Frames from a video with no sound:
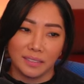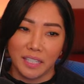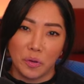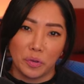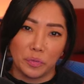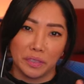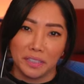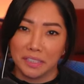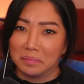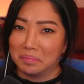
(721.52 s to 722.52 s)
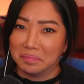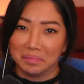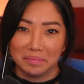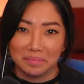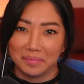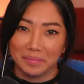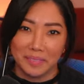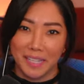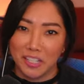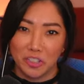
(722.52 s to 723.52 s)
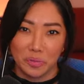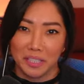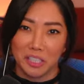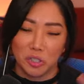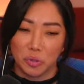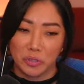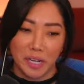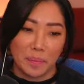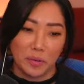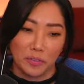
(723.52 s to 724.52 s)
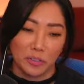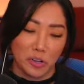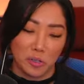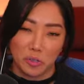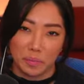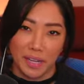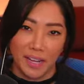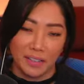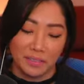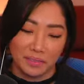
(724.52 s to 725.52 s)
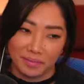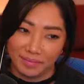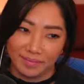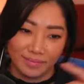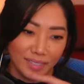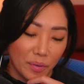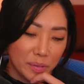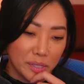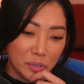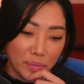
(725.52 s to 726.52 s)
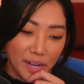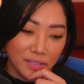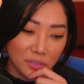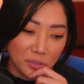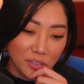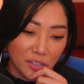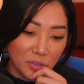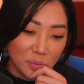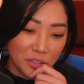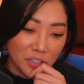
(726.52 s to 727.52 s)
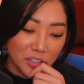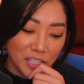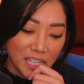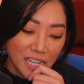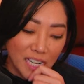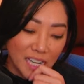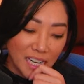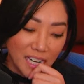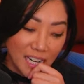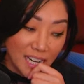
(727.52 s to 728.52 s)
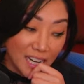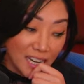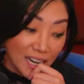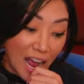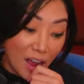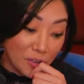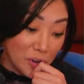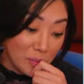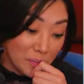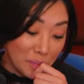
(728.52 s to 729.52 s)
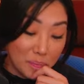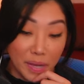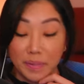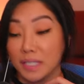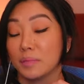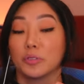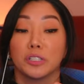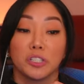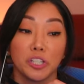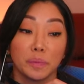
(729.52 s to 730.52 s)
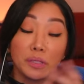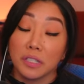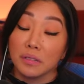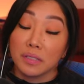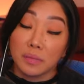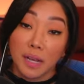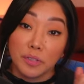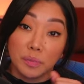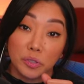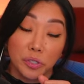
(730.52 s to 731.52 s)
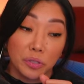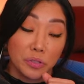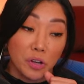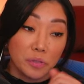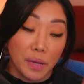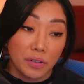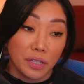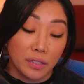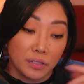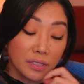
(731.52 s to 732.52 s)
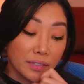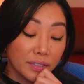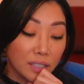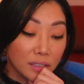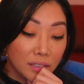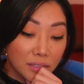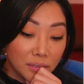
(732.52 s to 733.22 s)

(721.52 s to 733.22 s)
can we really, can she really control her temper if her dogs don't behave? I wouldn't be surprised if those dogs were, I don't know, maybe seen some crazy shit, but you know, sometimes people treat their dogs better than their significant others.